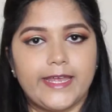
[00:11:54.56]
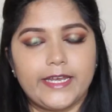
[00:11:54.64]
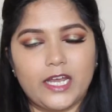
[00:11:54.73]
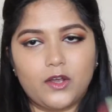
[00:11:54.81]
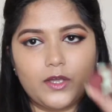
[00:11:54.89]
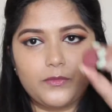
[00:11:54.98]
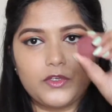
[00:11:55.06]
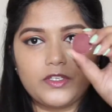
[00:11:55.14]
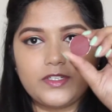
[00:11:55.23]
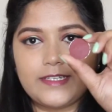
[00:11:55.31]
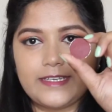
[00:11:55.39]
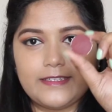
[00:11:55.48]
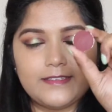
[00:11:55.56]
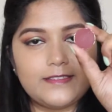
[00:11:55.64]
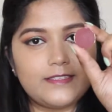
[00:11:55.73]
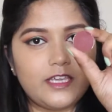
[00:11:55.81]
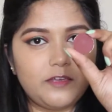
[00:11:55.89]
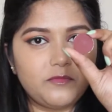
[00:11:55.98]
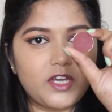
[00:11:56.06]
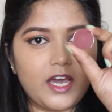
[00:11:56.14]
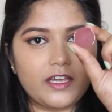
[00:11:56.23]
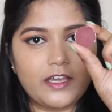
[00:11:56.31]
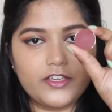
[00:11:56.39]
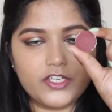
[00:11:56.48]
And now I'm going to take this same
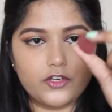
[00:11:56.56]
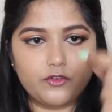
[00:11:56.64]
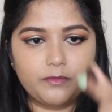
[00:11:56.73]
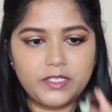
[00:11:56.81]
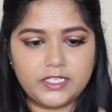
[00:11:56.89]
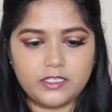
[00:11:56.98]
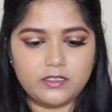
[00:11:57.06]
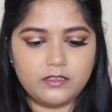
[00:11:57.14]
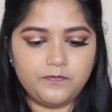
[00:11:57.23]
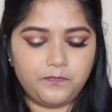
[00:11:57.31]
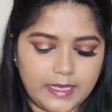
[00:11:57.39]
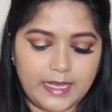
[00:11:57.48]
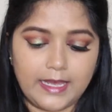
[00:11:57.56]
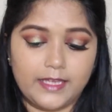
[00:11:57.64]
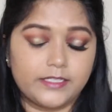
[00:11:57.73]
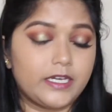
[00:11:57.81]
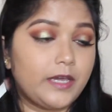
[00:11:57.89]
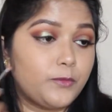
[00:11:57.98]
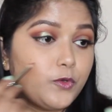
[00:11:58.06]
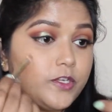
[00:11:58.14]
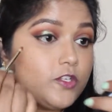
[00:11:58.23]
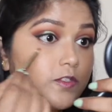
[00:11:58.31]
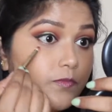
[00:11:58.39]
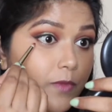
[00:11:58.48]
dark eyeshadow Bitten and I'm
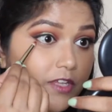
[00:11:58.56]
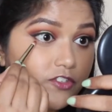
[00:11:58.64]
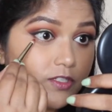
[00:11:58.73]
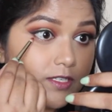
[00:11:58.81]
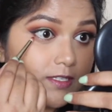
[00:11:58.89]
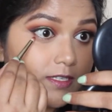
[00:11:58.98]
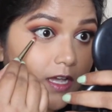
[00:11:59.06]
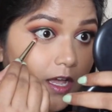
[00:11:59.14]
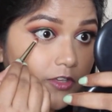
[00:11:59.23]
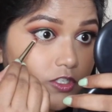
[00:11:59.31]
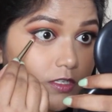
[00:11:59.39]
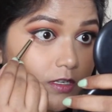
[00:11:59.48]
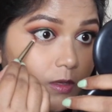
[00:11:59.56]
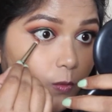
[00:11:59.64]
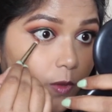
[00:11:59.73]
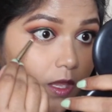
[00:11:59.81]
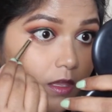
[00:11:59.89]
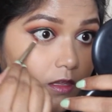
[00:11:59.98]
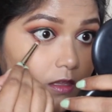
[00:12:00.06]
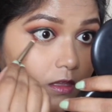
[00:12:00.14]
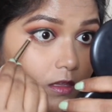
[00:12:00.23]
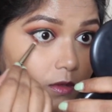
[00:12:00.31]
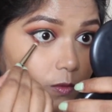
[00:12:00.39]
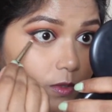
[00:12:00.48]
going to smudge this Kajal away
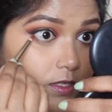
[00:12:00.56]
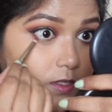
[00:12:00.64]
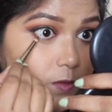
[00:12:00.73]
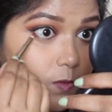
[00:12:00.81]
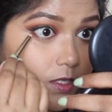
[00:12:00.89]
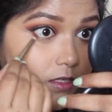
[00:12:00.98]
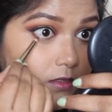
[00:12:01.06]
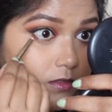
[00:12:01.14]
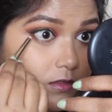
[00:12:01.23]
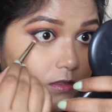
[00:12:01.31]
with this one.